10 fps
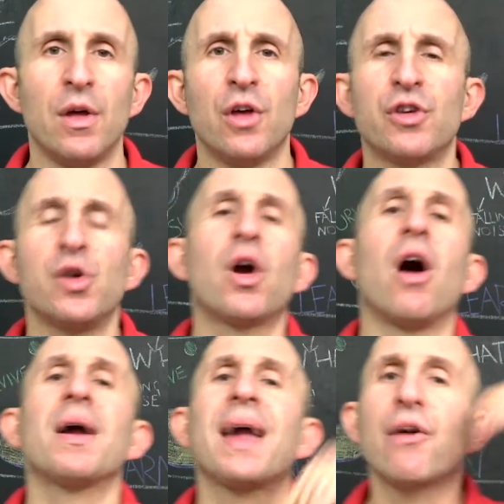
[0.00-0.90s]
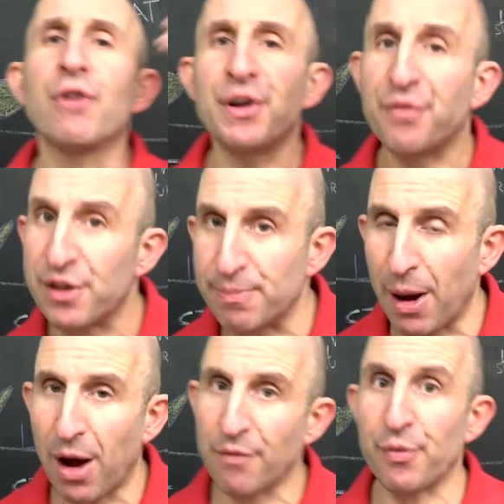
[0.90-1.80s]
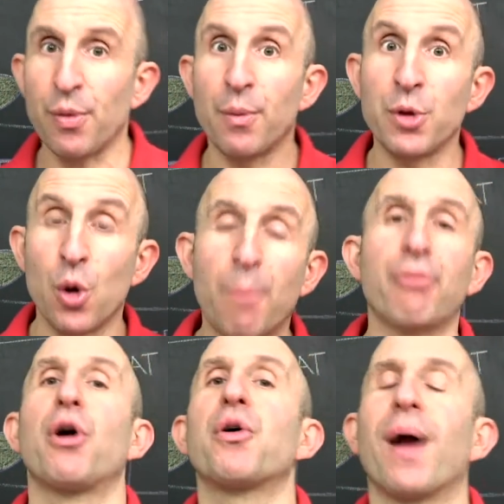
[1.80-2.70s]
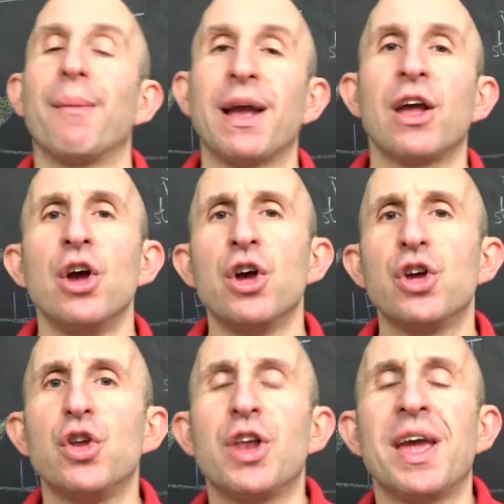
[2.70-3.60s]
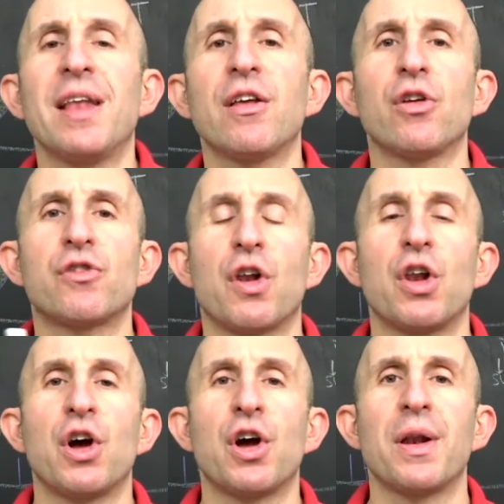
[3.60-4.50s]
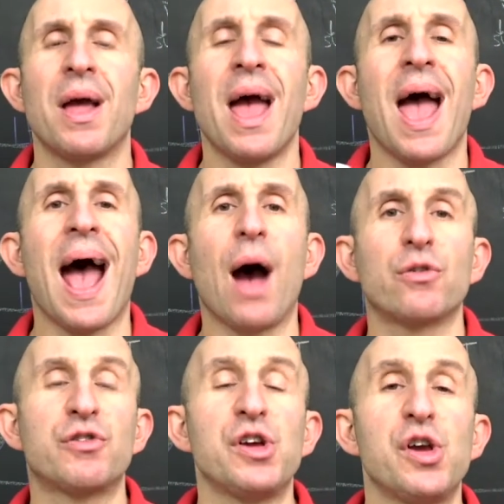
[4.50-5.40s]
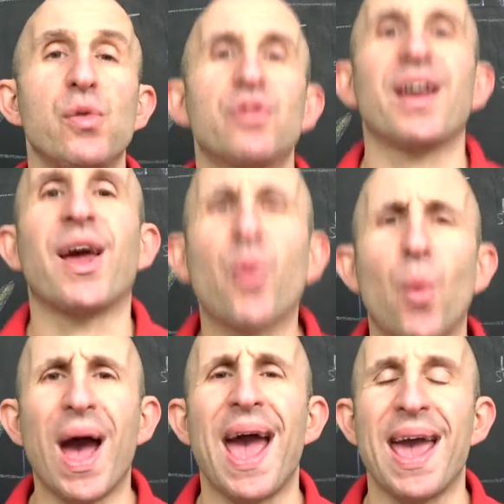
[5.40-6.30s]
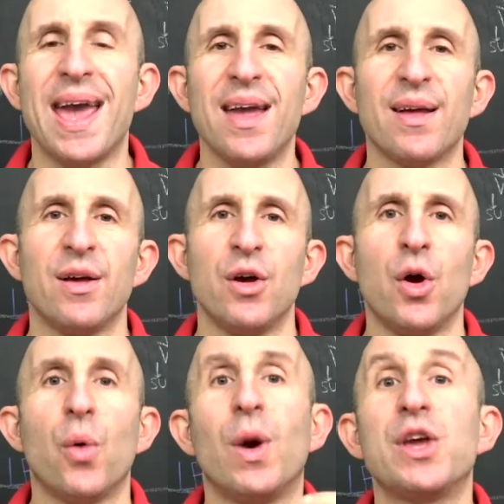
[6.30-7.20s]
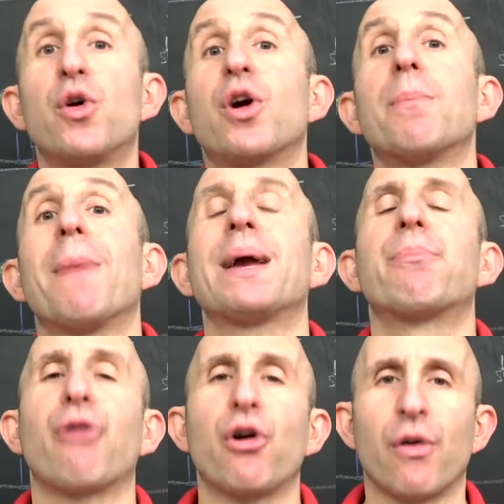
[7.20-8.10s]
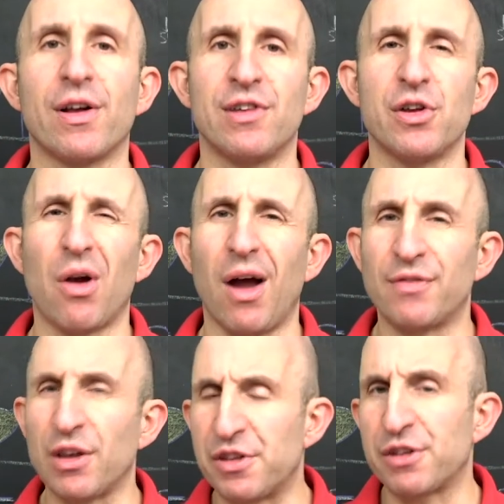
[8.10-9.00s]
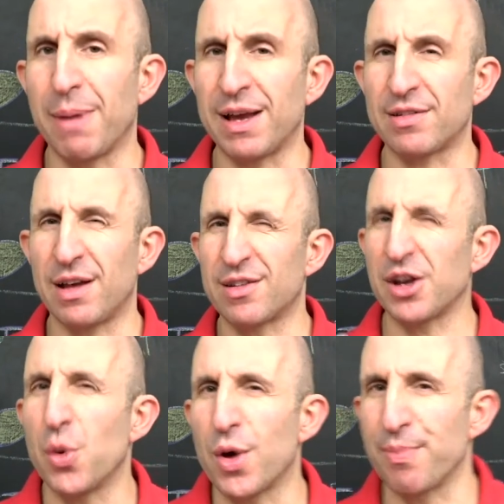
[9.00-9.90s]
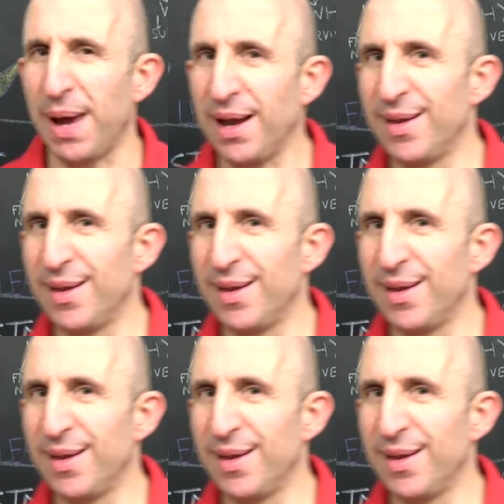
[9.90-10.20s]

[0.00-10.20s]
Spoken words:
So you can't get rid of this part of your programming. You need to learn how to use it in a way where you can make progress in your life. Does this make sense? Are you with me?